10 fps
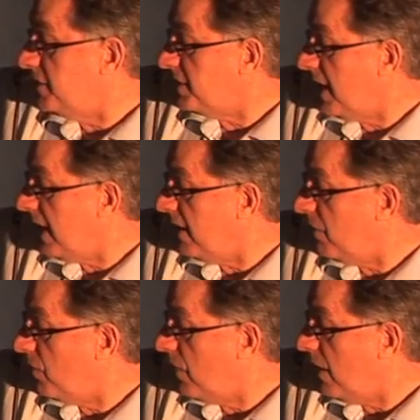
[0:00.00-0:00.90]
this is
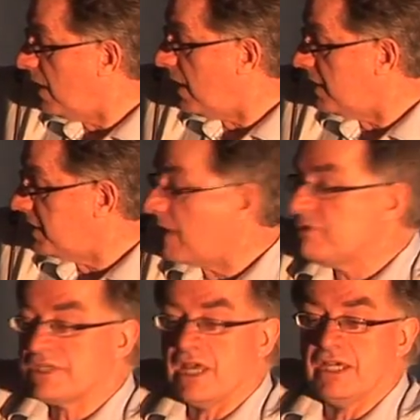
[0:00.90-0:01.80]
how
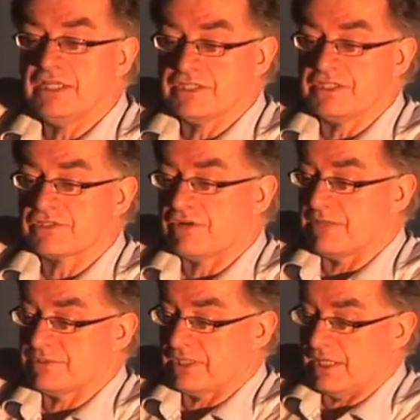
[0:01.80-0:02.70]
Terence Hines
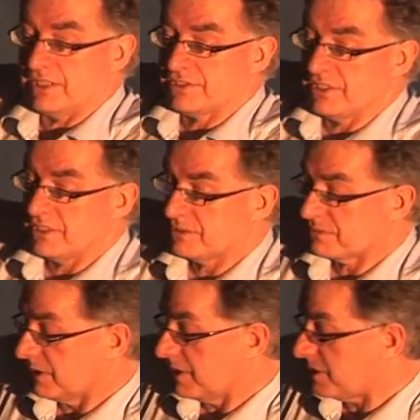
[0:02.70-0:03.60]
describes the case in
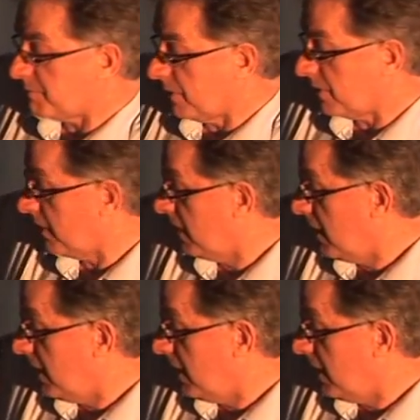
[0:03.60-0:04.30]
his book.